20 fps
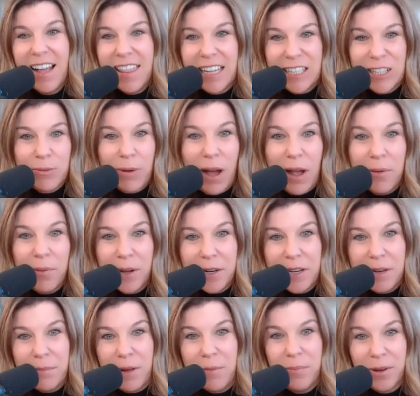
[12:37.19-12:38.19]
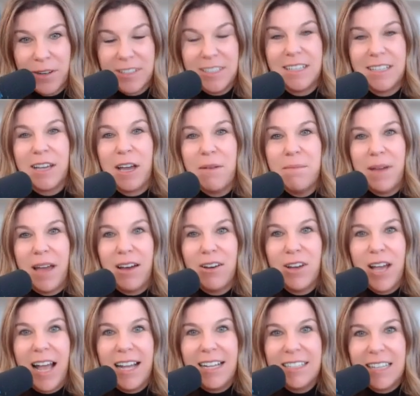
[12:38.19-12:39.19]
That's why I wanted my book to come out
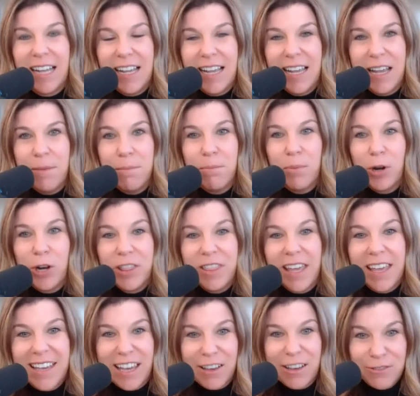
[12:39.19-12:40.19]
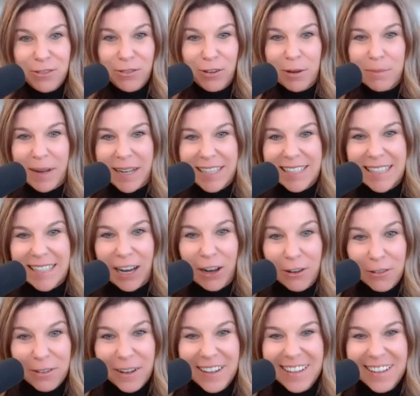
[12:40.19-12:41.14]
as a birthday gift for myself